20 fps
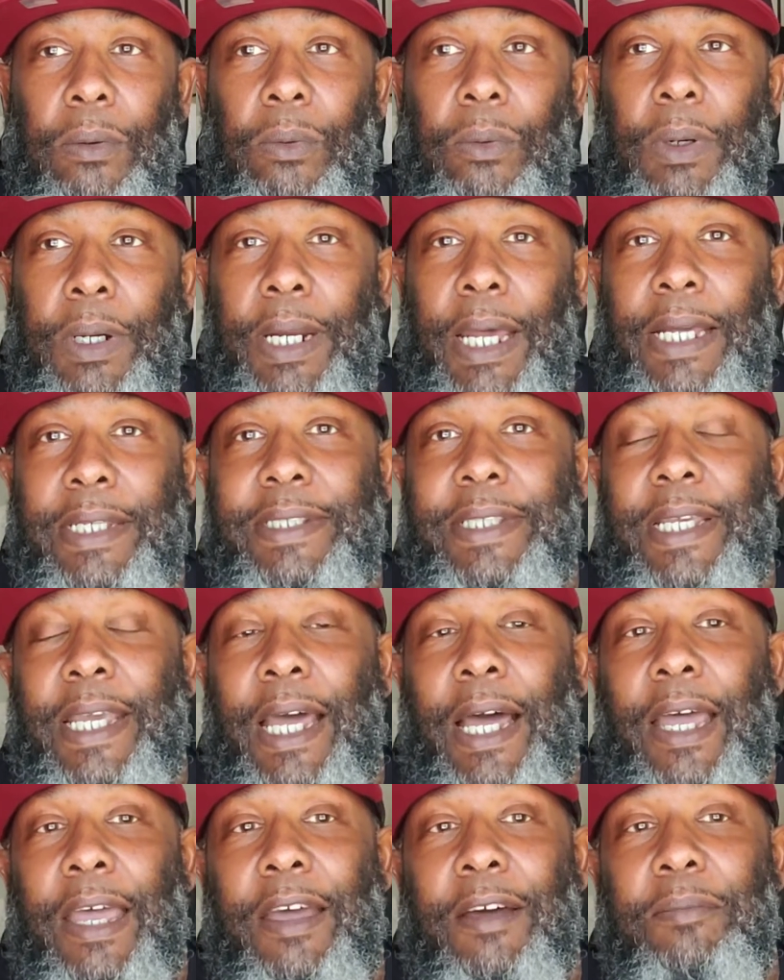when I say
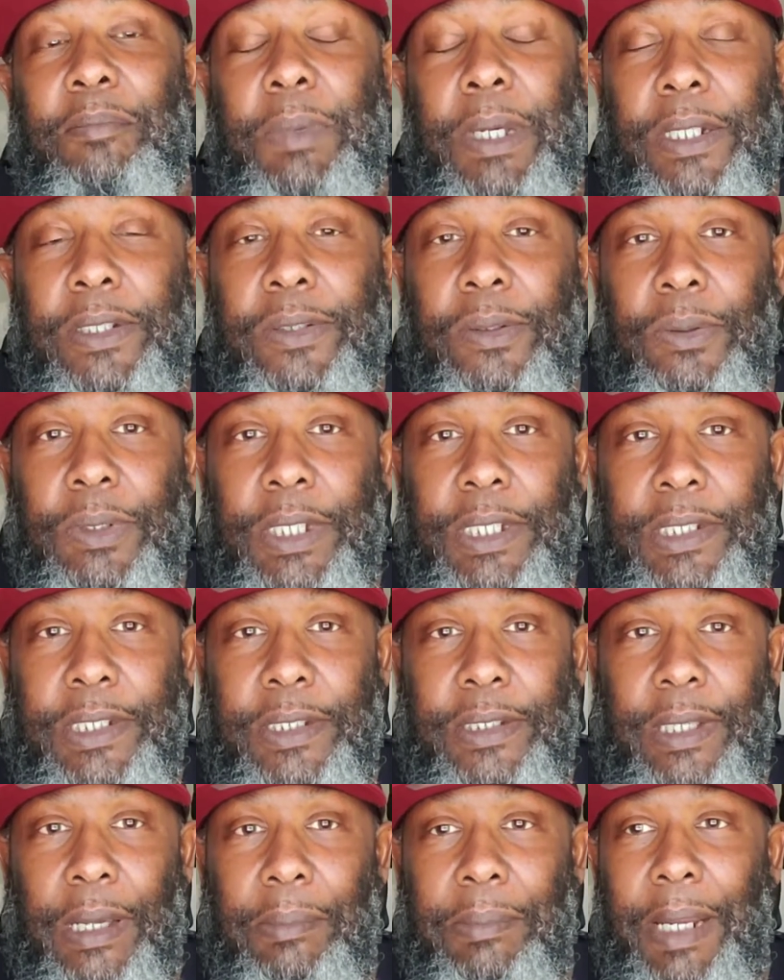I have mental
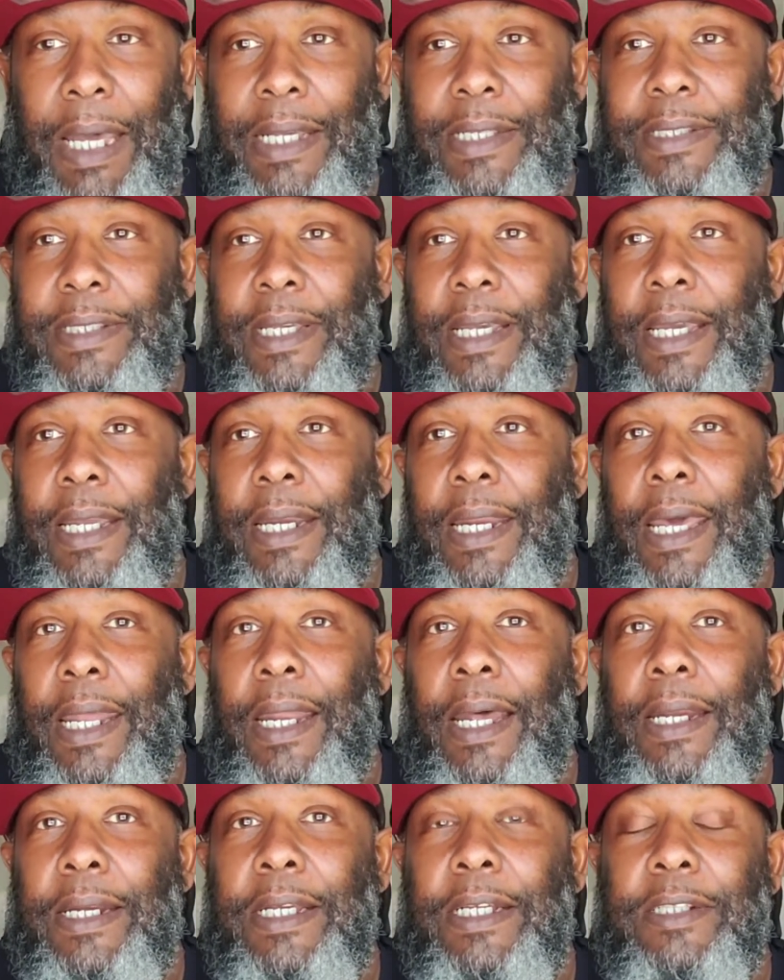issues, I'm not saying that
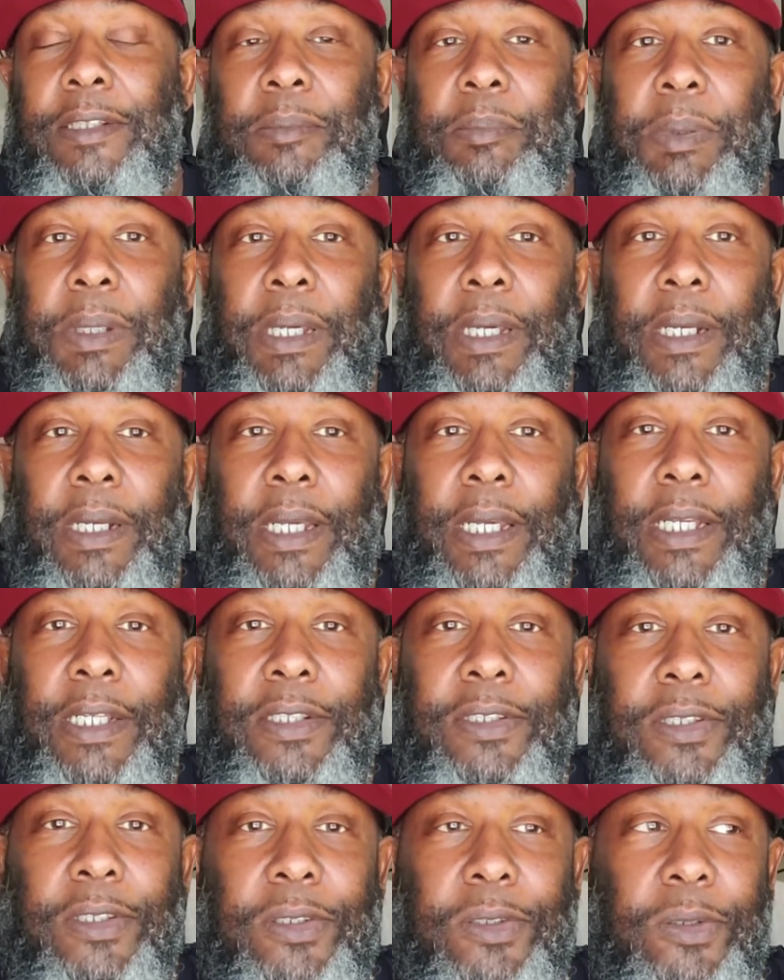I need to be in the
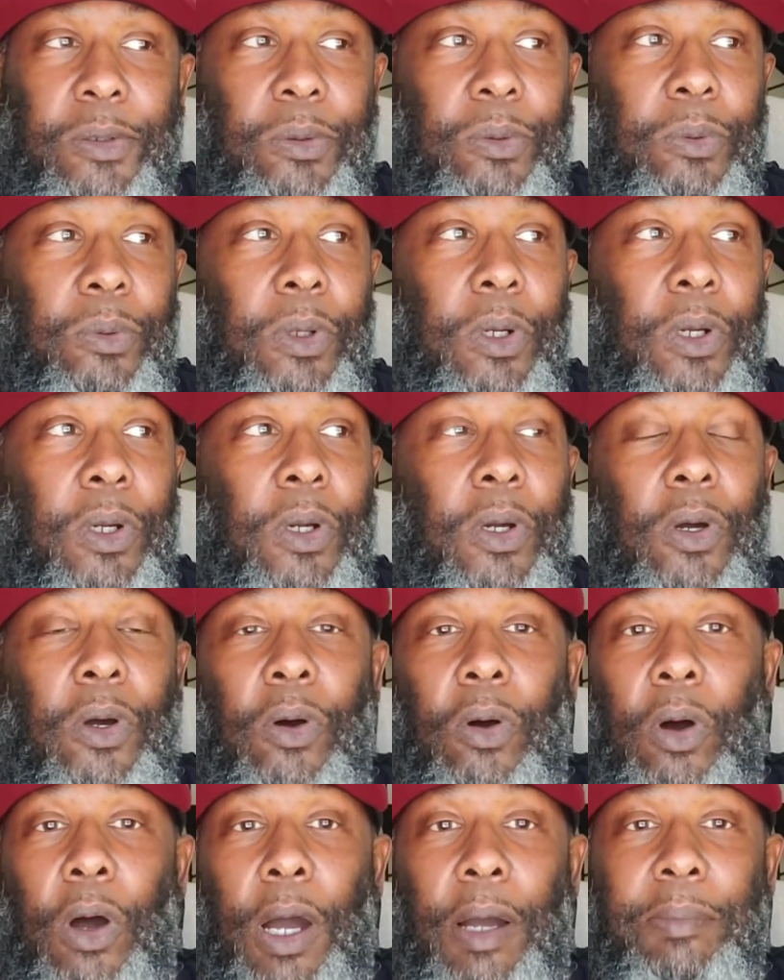institute,
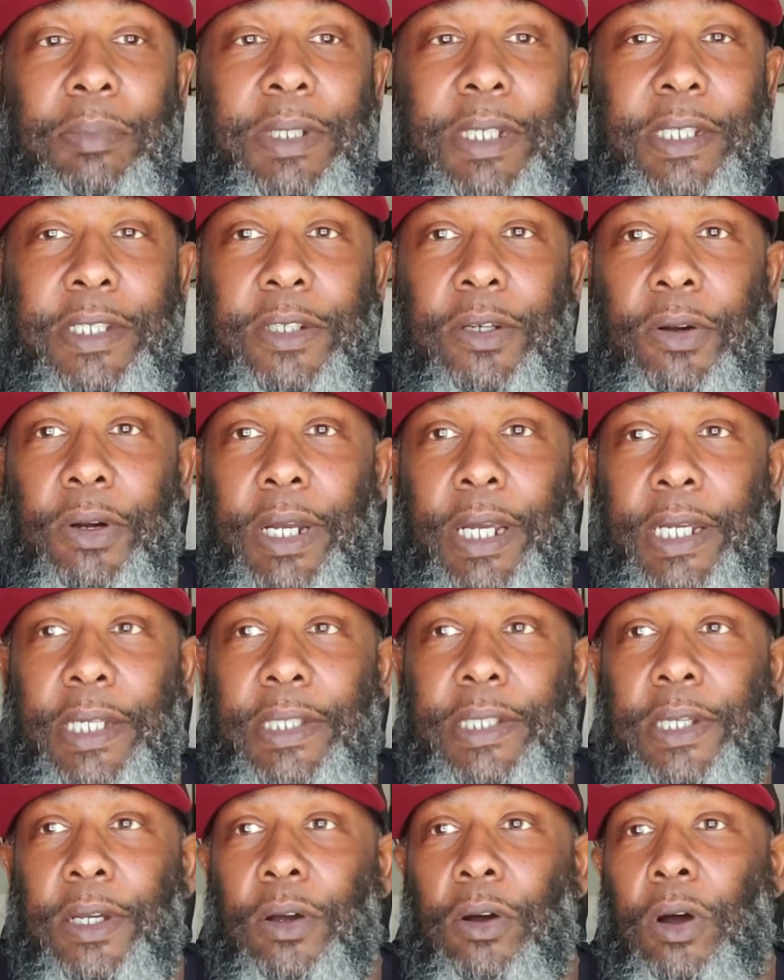or I'm just
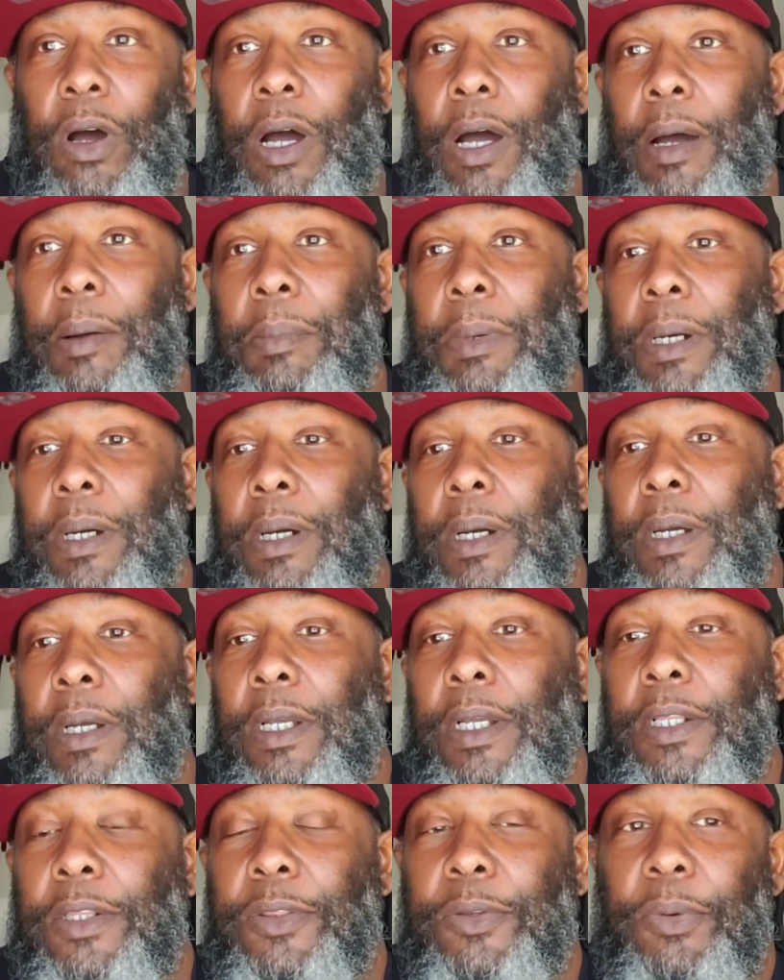crazy, or I'm a
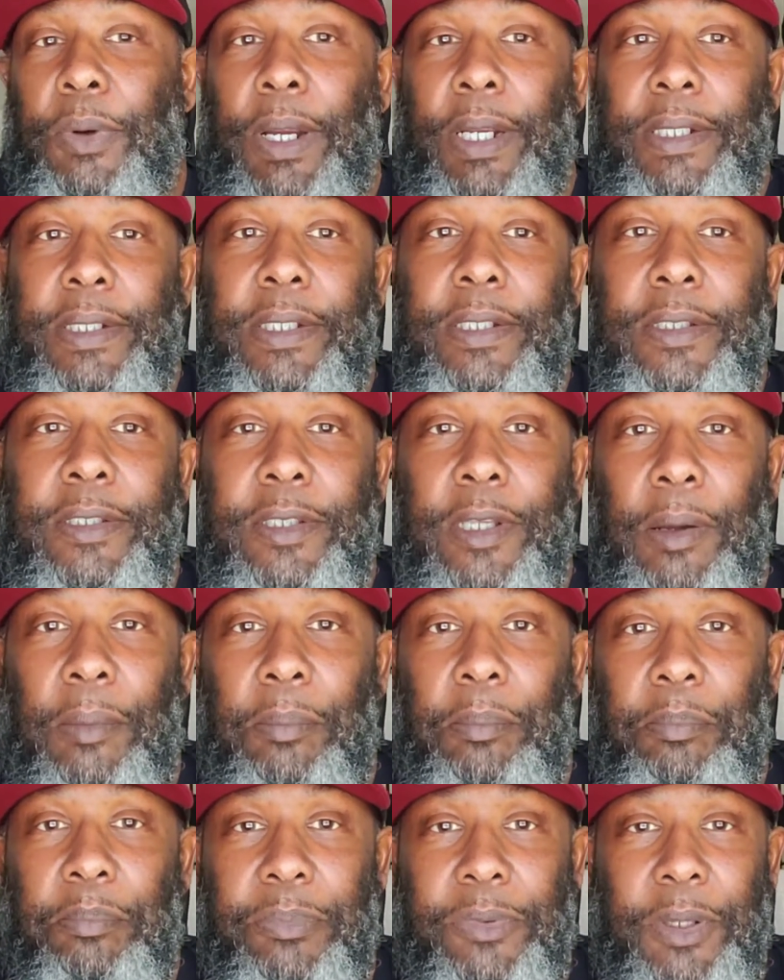threat
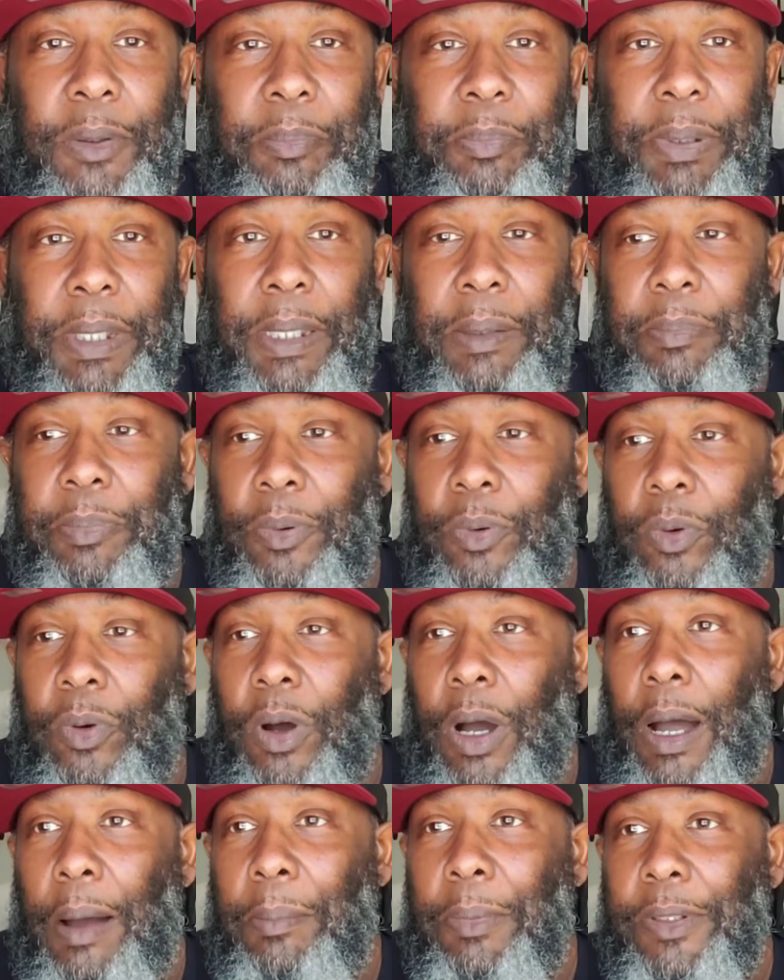to people,
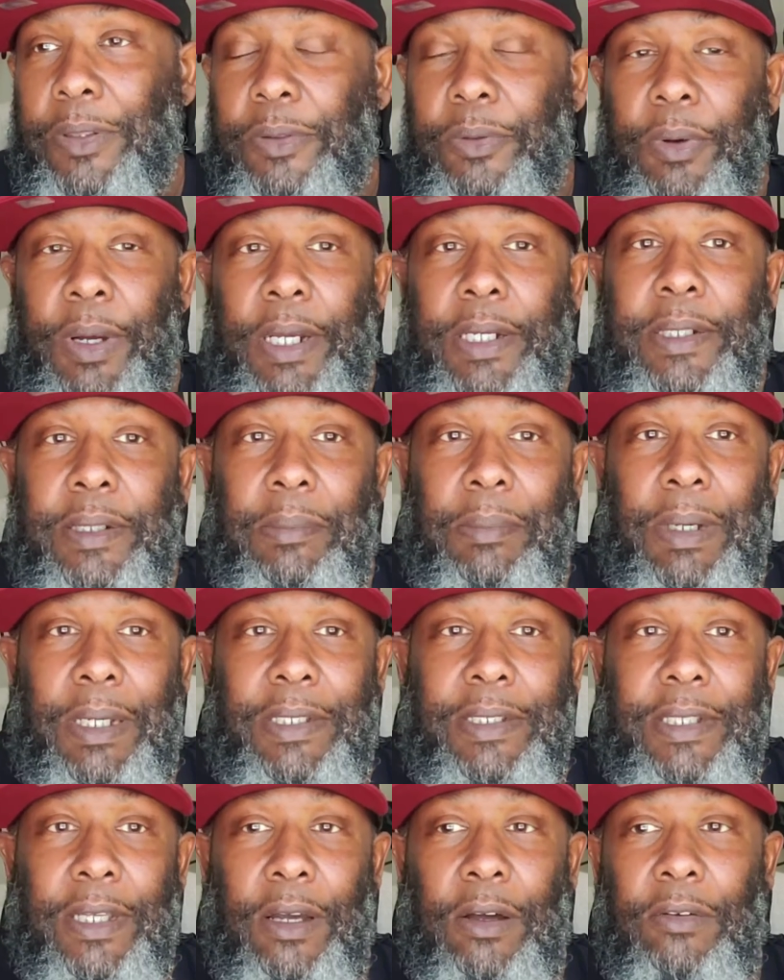or I'm a threat to
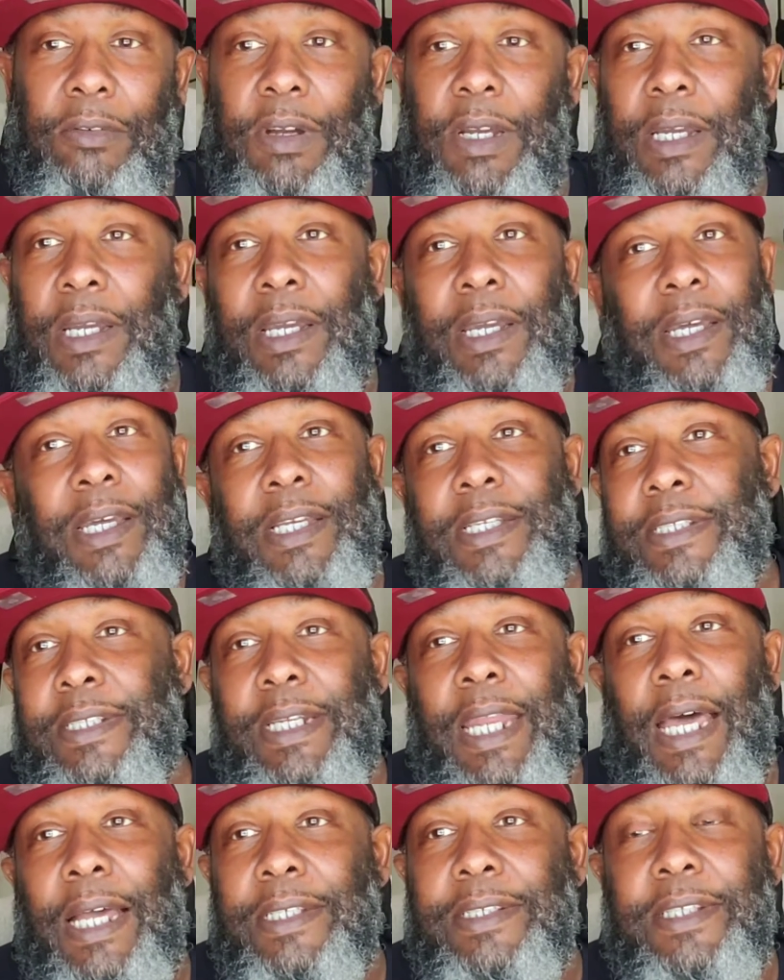myself. It's
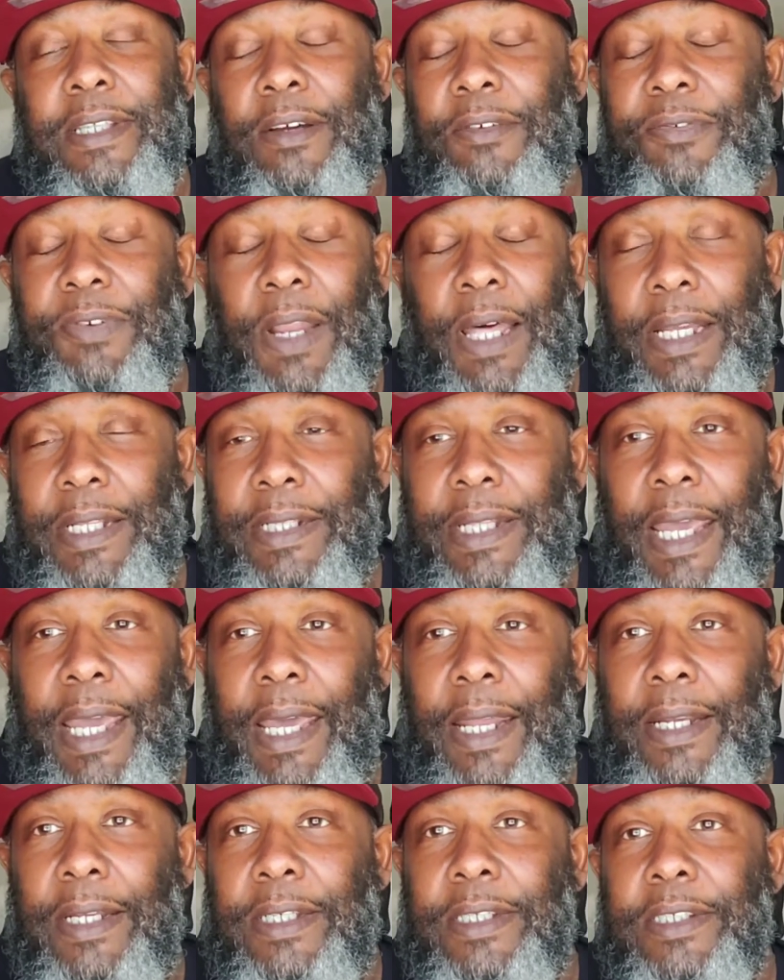not stuff like
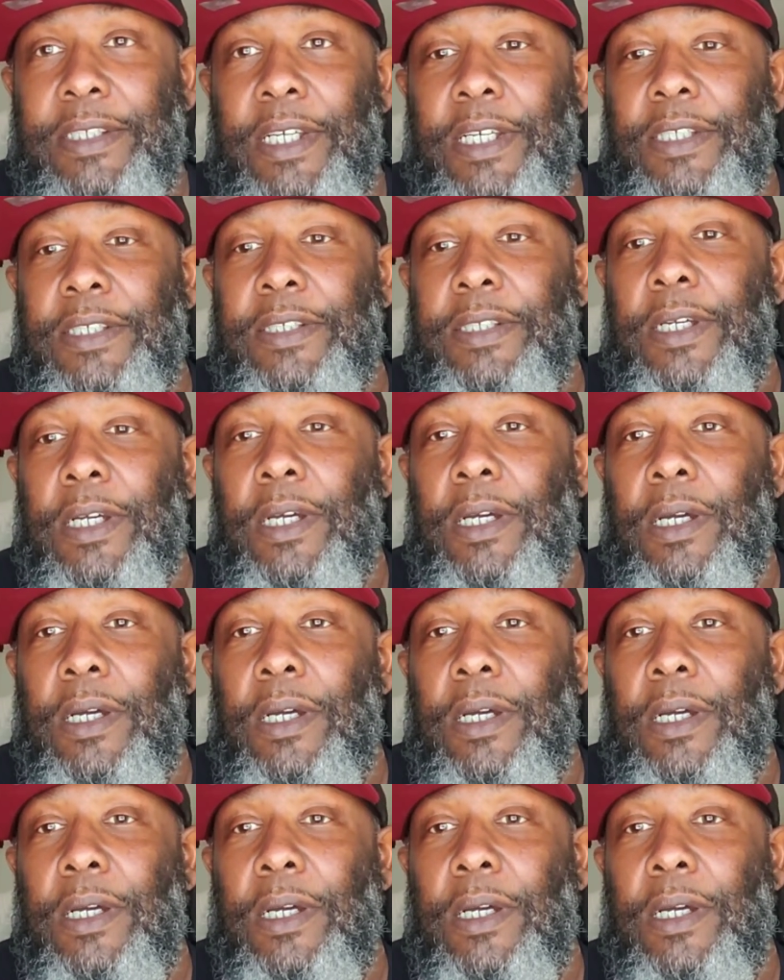that. It's just